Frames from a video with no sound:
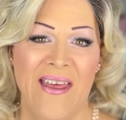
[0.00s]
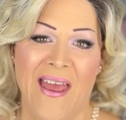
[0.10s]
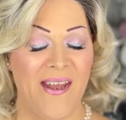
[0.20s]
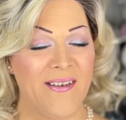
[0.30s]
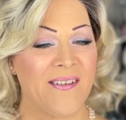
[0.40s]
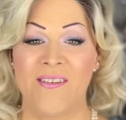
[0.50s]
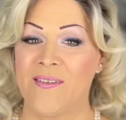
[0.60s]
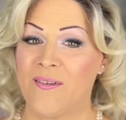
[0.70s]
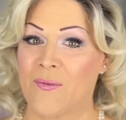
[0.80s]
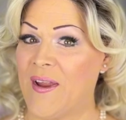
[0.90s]
and
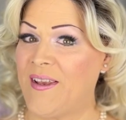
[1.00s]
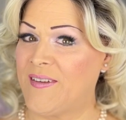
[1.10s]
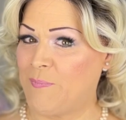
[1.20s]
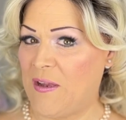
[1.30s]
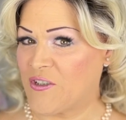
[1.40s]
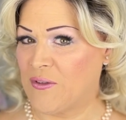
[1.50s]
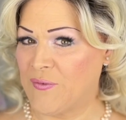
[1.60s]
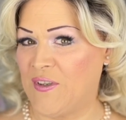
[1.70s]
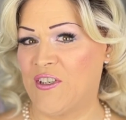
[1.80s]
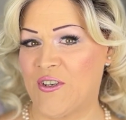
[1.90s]
great special
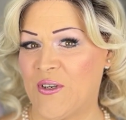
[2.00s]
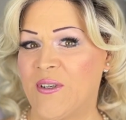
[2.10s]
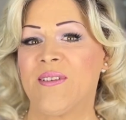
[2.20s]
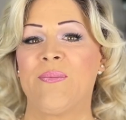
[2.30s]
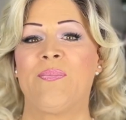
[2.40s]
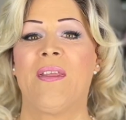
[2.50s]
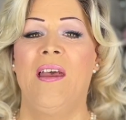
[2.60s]
features.